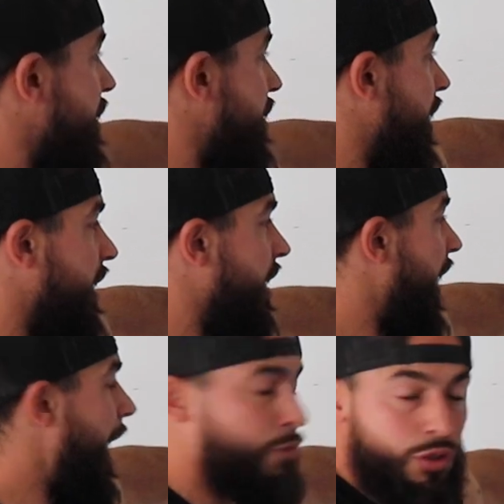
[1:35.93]
is
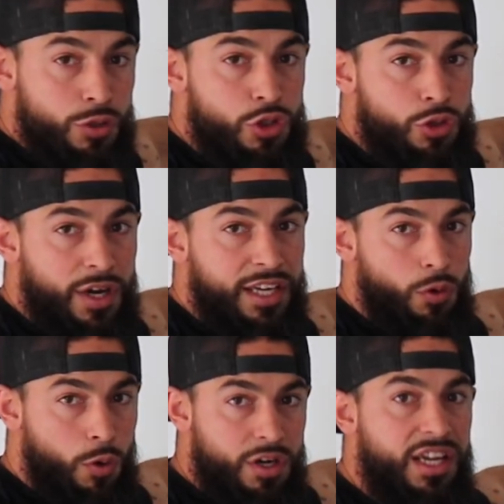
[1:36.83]
absolute strength,
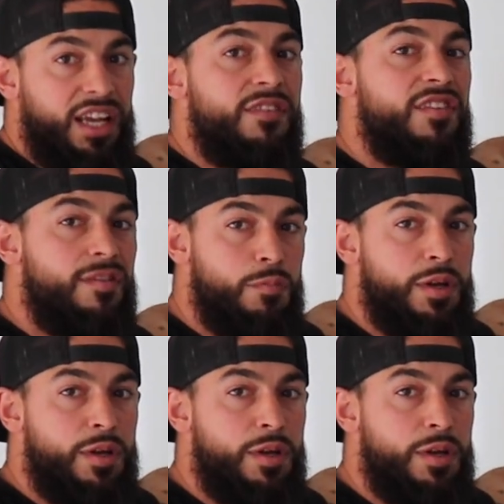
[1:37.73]
or it could even